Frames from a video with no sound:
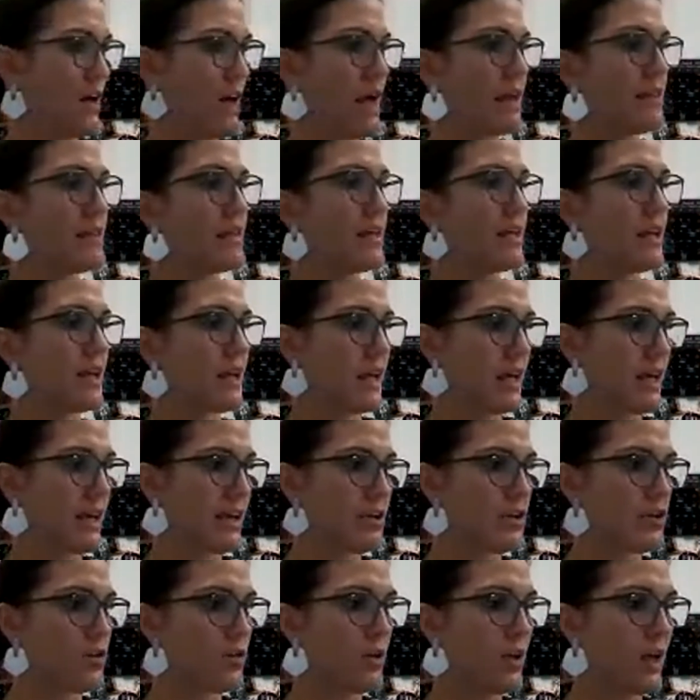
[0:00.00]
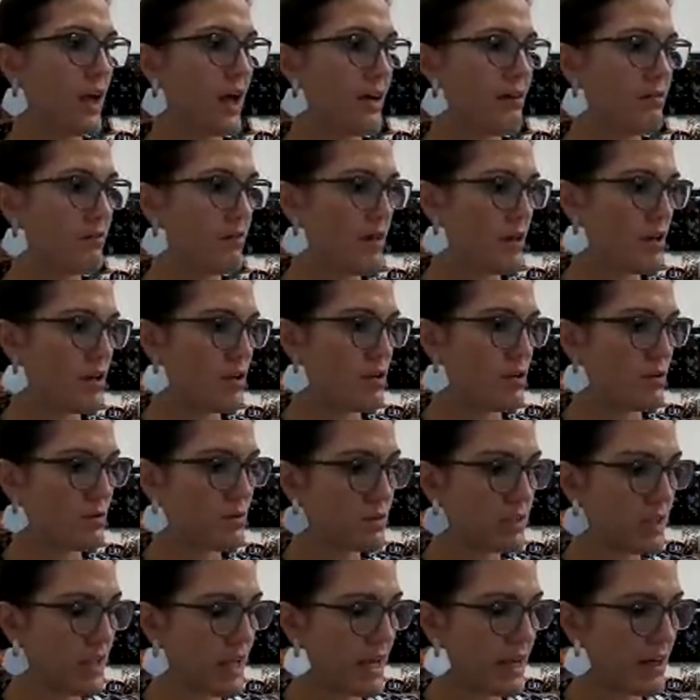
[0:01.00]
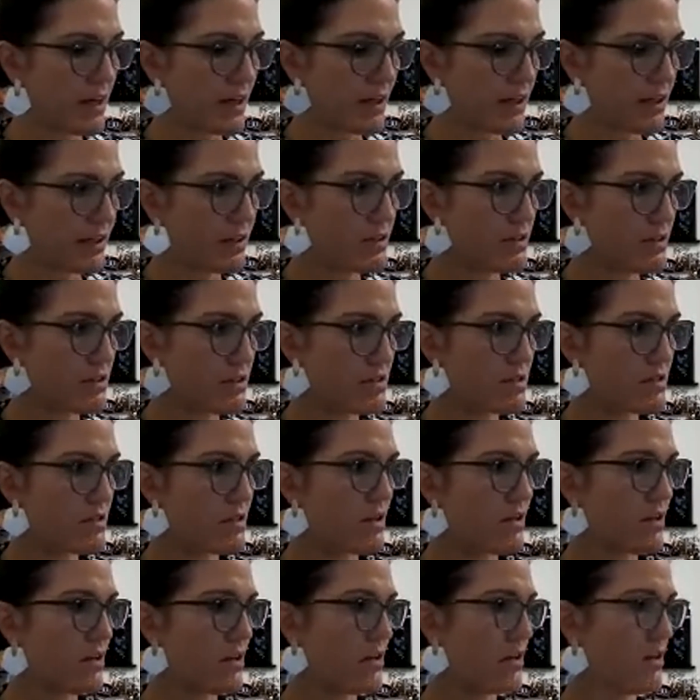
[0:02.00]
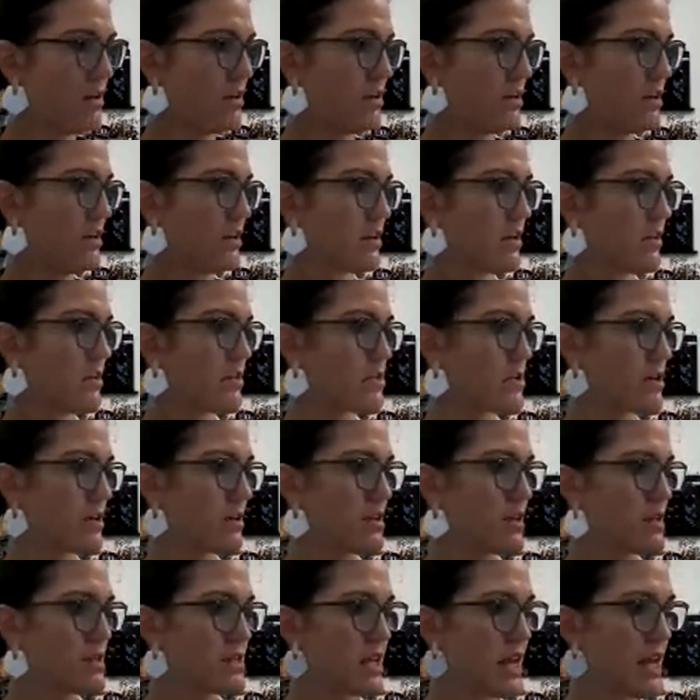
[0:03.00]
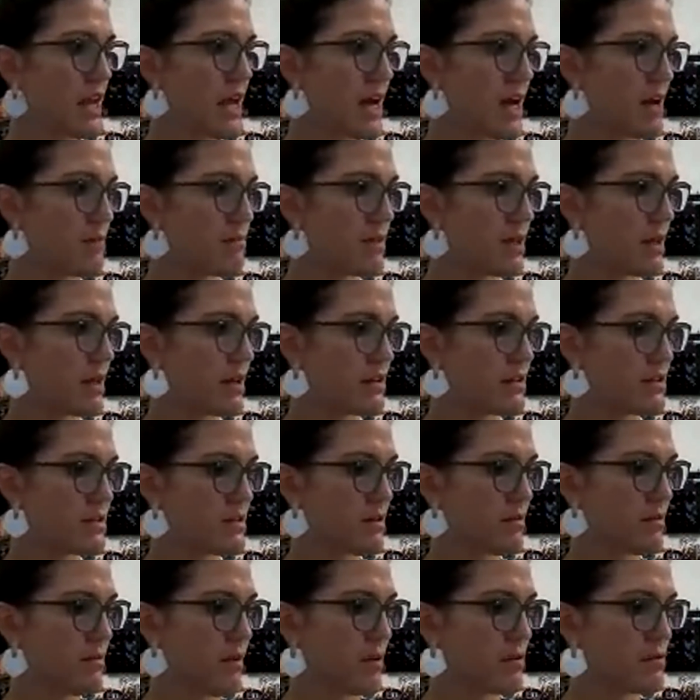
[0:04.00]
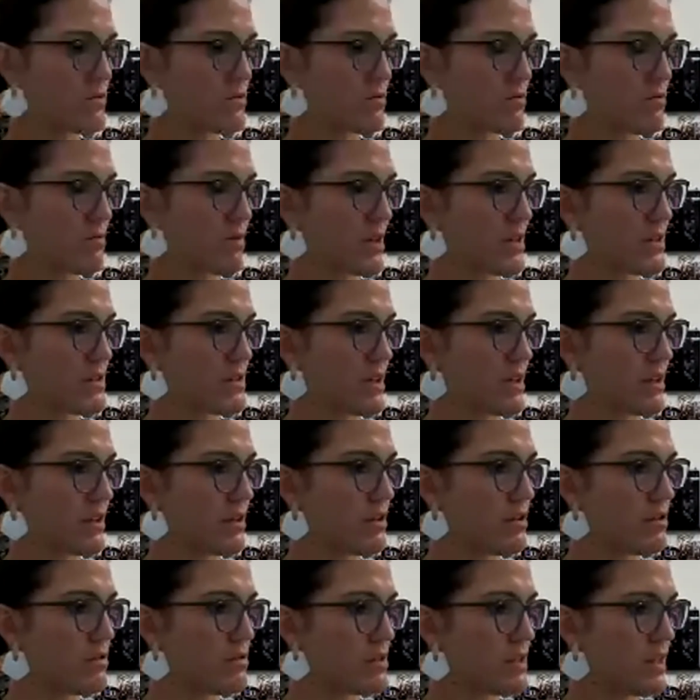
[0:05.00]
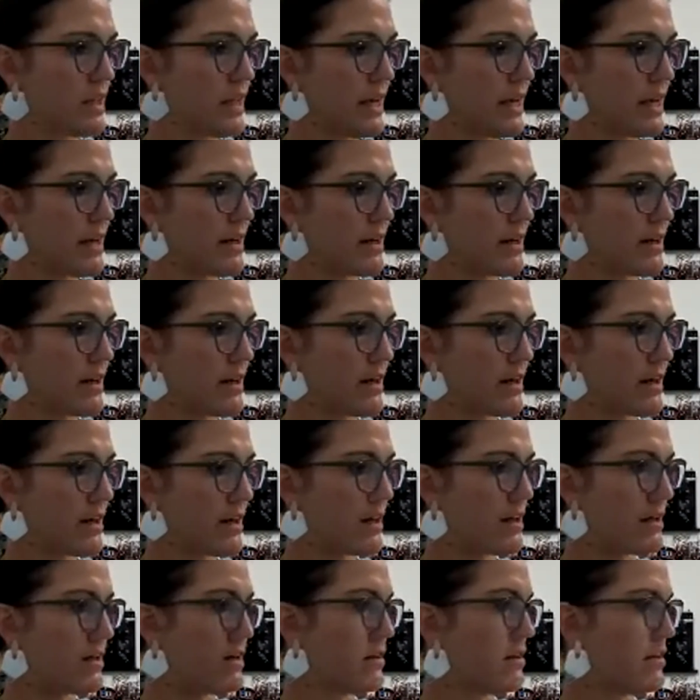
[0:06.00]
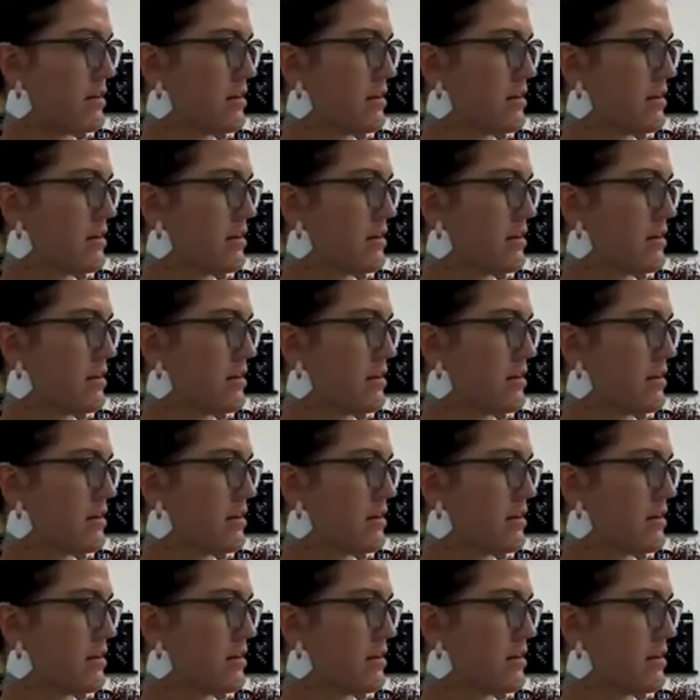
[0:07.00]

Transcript: And then again, you'll have the newsletters. You turn the tab, there's the most recent newsletter.